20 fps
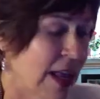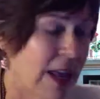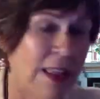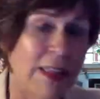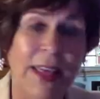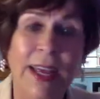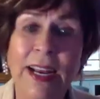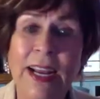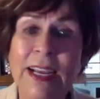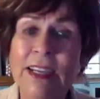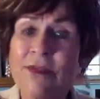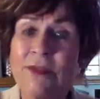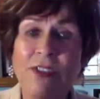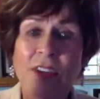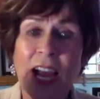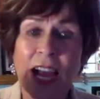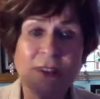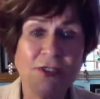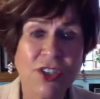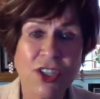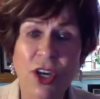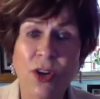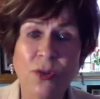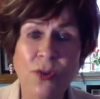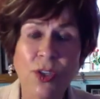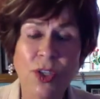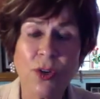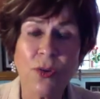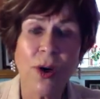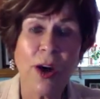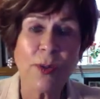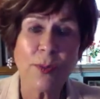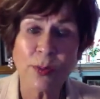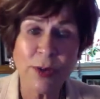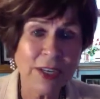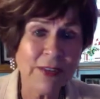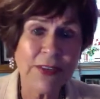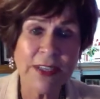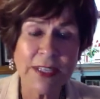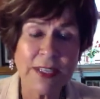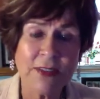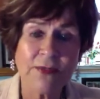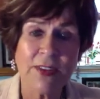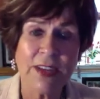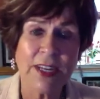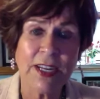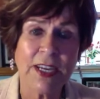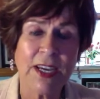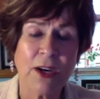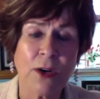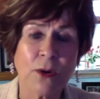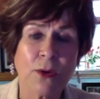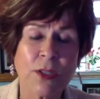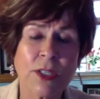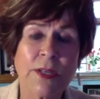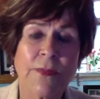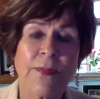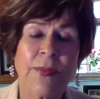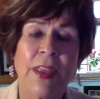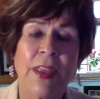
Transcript: Then I've shown you on previous videos